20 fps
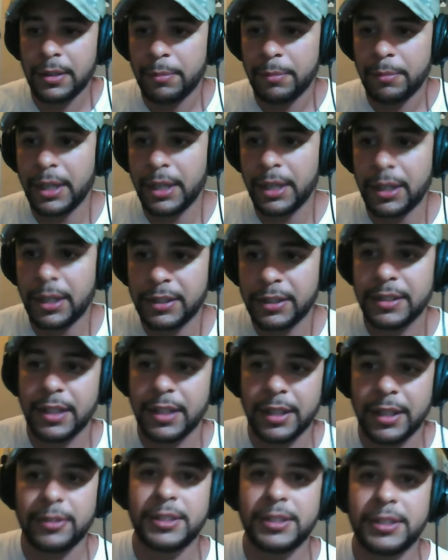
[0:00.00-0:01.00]
But now since yeah.
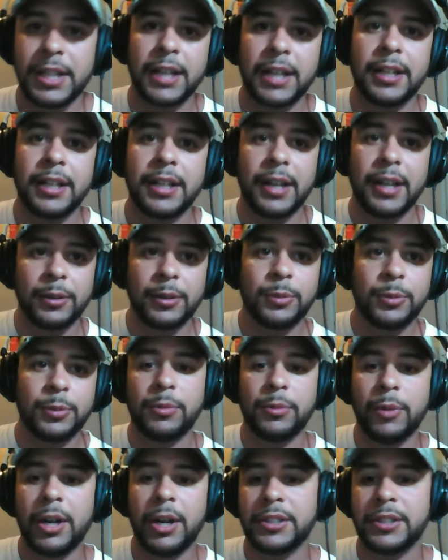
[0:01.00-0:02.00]
I understand it, now it's
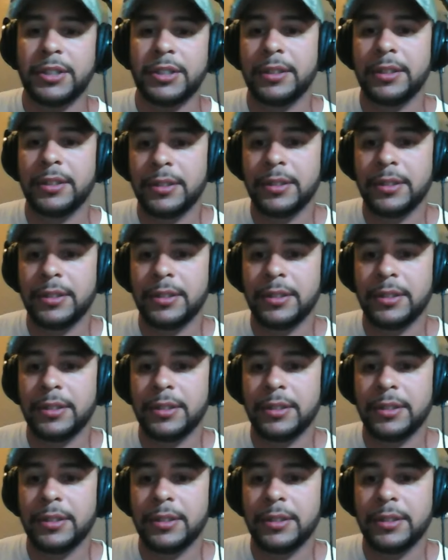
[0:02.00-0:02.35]
worth watching.